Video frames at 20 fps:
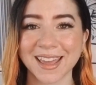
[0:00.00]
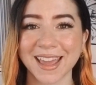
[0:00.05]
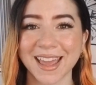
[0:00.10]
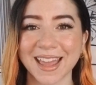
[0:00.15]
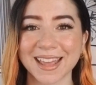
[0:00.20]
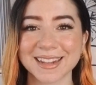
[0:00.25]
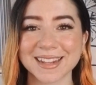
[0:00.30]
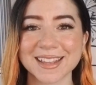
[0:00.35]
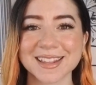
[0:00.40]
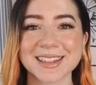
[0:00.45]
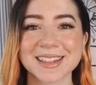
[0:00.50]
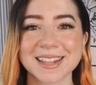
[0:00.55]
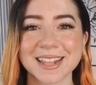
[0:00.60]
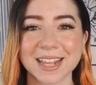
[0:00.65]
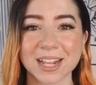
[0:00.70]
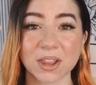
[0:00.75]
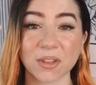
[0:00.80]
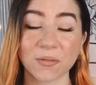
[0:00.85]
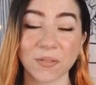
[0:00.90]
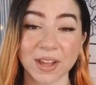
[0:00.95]
And this,
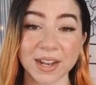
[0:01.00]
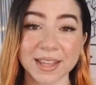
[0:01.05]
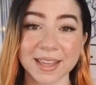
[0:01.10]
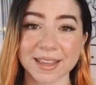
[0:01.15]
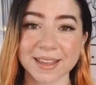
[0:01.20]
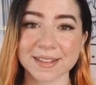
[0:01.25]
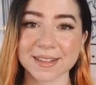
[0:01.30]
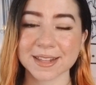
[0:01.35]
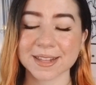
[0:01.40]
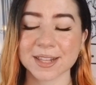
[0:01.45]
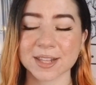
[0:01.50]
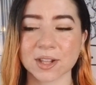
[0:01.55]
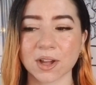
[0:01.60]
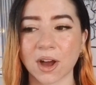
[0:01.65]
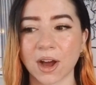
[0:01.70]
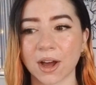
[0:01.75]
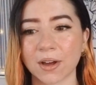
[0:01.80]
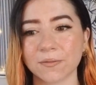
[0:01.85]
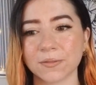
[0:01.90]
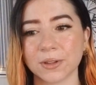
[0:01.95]
it's funny because this is
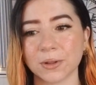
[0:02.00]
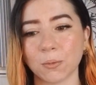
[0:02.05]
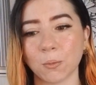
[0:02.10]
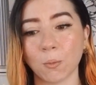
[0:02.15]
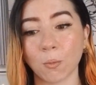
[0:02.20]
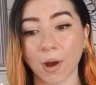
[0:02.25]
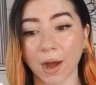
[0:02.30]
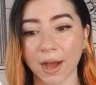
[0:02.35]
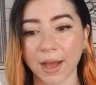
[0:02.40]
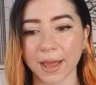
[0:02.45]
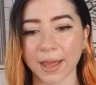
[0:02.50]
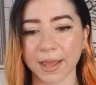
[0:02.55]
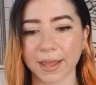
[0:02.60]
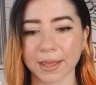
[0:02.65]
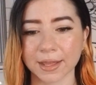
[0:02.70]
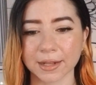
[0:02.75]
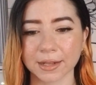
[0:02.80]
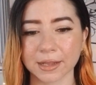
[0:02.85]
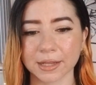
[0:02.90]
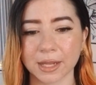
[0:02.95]
often
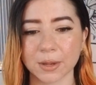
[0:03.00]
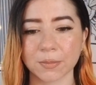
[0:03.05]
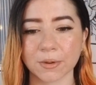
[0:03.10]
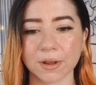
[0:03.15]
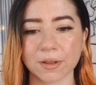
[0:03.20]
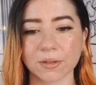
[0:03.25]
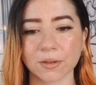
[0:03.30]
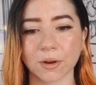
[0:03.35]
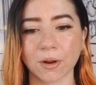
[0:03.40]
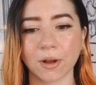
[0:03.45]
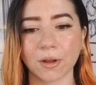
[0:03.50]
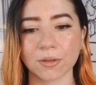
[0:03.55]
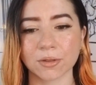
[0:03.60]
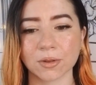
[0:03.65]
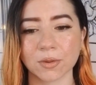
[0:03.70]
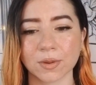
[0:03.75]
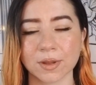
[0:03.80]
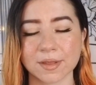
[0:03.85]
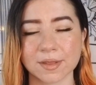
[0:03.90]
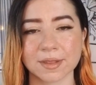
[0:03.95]
why Libras are
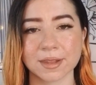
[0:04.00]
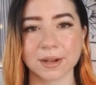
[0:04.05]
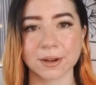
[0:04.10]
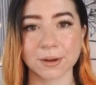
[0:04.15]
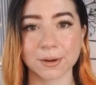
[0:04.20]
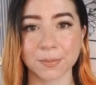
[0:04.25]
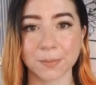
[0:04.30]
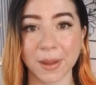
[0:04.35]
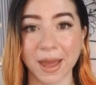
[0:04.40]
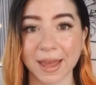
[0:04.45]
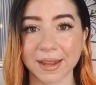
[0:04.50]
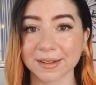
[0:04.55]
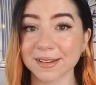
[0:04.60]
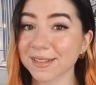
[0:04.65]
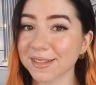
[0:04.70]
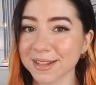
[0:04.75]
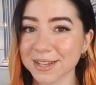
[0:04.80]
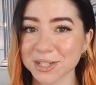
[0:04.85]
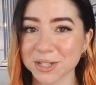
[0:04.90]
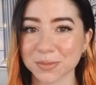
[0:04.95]
also considered bad
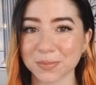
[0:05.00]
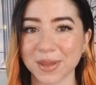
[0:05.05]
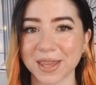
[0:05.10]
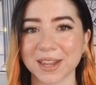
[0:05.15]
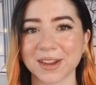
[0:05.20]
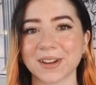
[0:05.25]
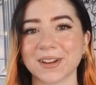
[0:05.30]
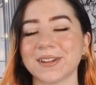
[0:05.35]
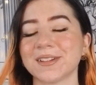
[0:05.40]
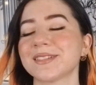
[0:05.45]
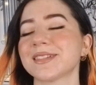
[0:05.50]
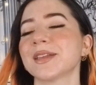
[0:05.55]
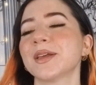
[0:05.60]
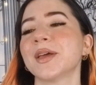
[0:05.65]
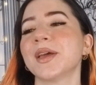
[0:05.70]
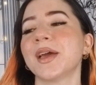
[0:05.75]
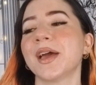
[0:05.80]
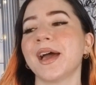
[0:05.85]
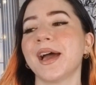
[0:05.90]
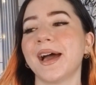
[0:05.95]
decision makers.
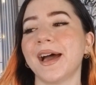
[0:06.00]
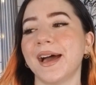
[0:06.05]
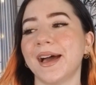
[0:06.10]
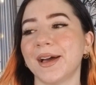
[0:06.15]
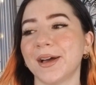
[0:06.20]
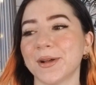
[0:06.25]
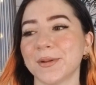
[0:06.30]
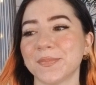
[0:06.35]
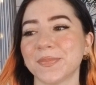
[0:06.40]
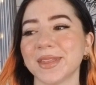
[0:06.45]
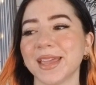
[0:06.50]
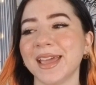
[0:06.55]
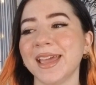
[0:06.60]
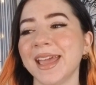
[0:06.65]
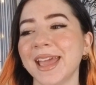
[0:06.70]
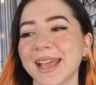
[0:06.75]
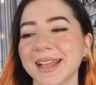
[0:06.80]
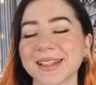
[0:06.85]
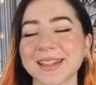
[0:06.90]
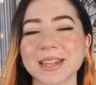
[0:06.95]

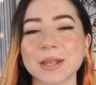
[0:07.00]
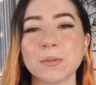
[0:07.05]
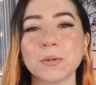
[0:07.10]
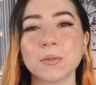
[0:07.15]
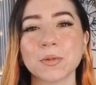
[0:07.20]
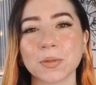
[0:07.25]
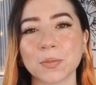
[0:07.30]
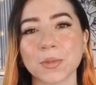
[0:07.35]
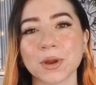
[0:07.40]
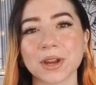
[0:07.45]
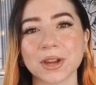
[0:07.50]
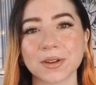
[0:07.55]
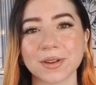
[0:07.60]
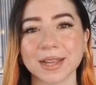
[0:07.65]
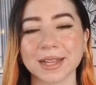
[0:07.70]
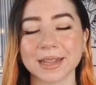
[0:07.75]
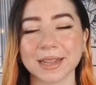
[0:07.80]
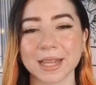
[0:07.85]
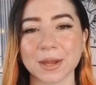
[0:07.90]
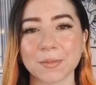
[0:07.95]
And someone with
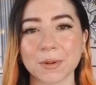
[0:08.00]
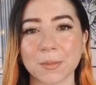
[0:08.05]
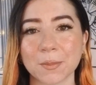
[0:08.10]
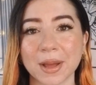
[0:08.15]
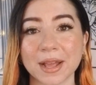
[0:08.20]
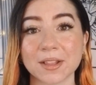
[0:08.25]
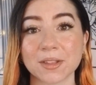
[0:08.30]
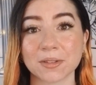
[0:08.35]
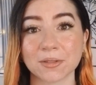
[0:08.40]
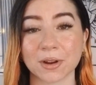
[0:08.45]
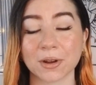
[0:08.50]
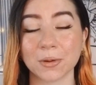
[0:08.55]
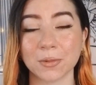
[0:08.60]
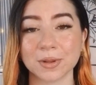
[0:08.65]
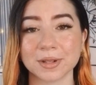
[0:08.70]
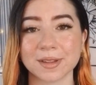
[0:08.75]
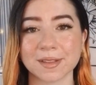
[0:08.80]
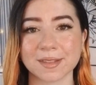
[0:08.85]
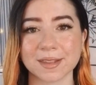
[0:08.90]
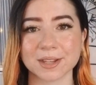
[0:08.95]
Mercury in Libra might struggle
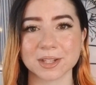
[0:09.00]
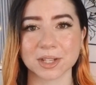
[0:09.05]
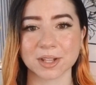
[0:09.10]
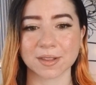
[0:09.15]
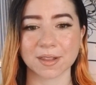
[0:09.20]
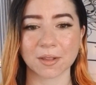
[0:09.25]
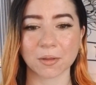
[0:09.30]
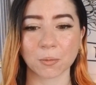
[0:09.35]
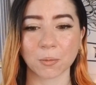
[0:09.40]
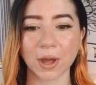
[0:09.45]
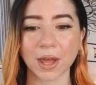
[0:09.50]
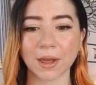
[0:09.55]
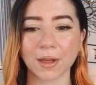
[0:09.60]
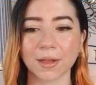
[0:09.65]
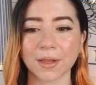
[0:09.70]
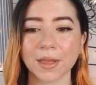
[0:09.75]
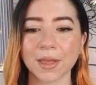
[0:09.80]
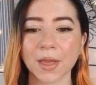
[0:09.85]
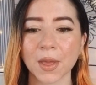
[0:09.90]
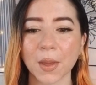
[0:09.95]
with decisions as
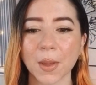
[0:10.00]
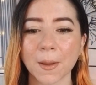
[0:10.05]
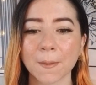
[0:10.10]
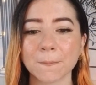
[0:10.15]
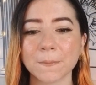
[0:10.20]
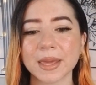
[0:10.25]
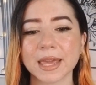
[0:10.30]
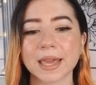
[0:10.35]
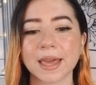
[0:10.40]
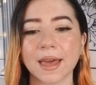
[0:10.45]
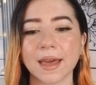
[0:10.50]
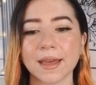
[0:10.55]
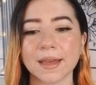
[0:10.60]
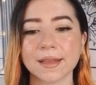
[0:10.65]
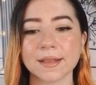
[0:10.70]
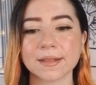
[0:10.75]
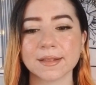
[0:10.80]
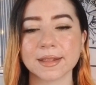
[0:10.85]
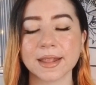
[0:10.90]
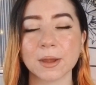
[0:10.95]
well,
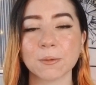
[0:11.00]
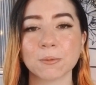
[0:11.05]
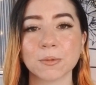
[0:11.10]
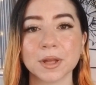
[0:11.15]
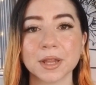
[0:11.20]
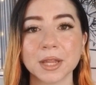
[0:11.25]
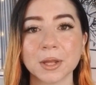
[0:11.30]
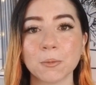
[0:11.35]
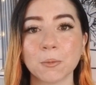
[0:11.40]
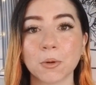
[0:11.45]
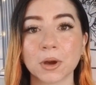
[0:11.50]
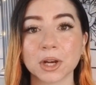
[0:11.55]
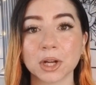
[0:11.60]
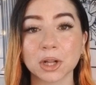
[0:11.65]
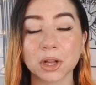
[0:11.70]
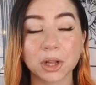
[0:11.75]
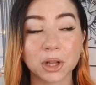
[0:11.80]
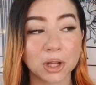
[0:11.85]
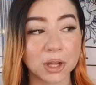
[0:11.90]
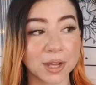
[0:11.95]
because they really want to
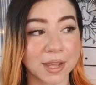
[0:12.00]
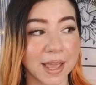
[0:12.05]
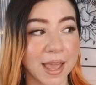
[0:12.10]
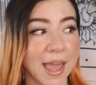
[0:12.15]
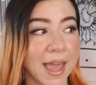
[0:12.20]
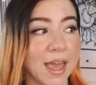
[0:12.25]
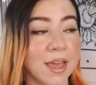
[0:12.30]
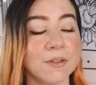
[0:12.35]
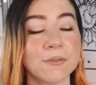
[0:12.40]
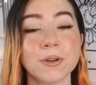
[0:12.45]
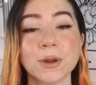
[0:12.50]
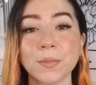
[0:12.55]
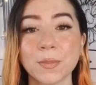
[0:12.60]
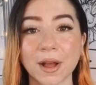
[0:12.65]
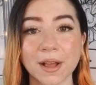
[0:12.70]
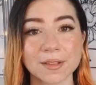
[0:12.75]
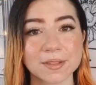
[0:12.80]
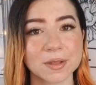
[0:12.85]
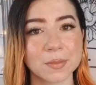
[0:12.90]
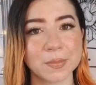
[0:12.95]
look at every
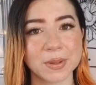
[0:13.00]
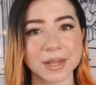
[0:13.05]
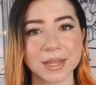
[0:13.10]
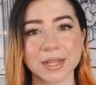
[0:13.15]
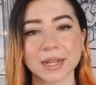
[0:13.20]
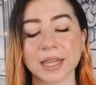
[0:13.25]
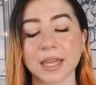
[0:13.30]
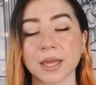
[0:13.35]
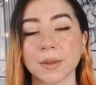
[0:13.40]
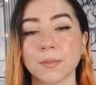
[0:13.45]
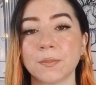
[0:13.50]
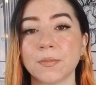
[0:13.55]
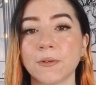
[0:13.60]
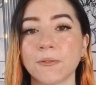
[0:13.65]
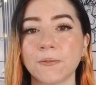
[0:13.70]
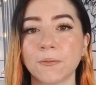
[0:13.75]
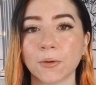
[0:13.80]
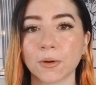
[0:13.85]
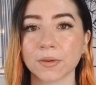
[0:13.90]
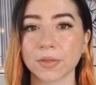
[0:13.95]
possibility
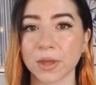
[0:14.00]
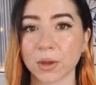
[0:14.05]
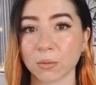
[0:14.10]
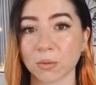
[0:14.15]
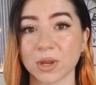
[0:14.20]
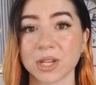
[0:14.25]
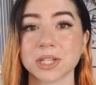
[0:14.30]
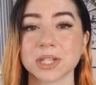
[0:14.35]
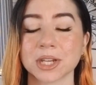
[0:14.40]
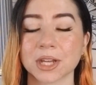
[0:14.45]
before they reach a